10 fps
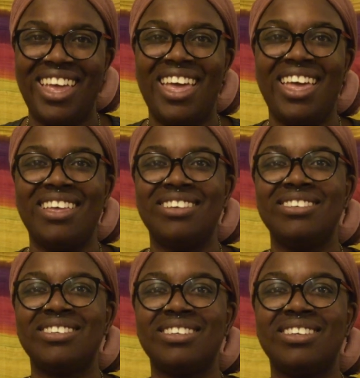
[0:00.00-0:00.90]

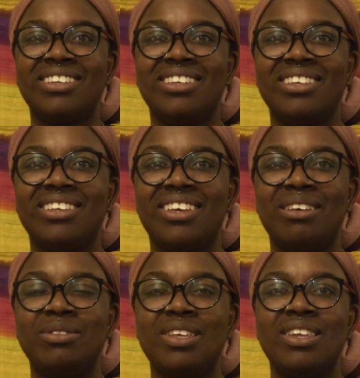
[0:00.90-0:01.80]
And
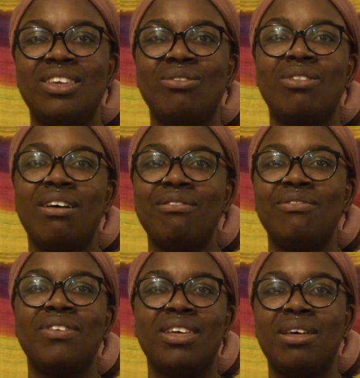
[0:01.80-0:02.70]
I'm sending you love,
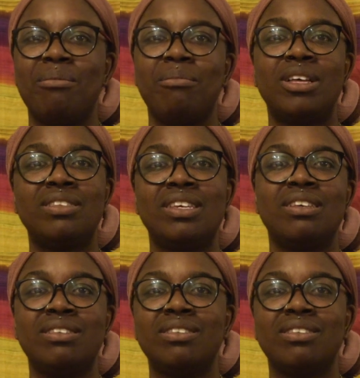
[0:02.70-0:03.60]

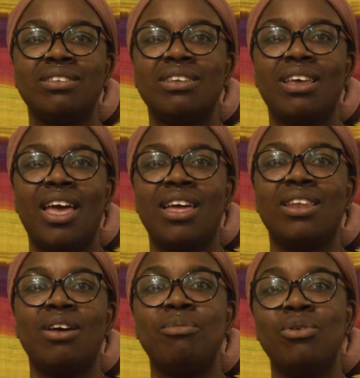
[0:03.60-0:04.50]
blessings,
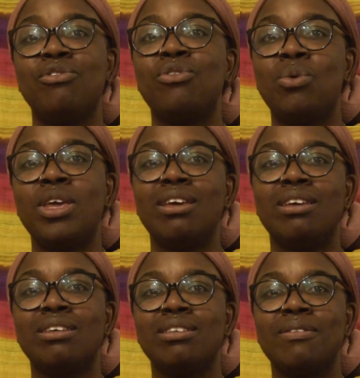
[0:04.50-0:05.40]
and a beautiful week.